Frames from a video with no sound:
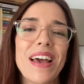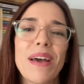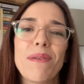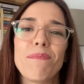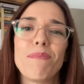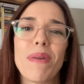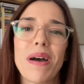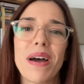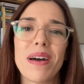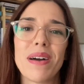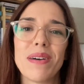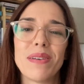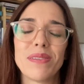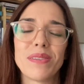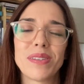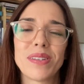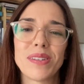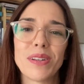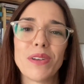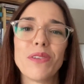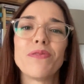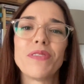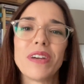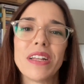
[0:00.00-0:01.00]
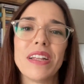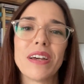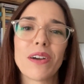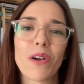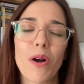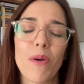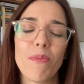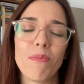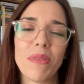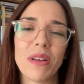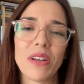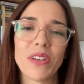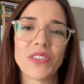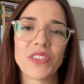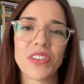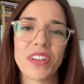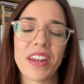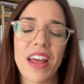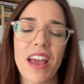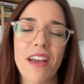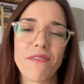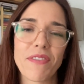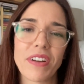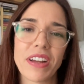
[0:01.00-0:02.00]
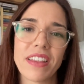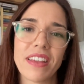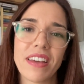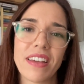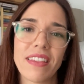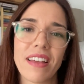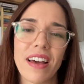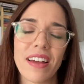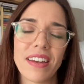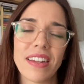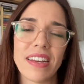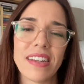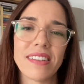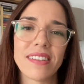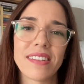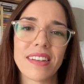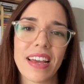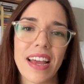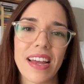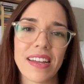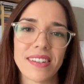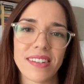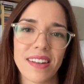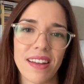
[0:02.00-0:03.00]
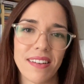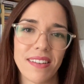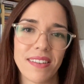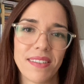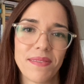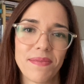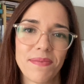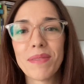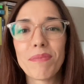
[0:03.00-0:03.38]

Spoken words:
but still feel accomplished in everything that needs to get done.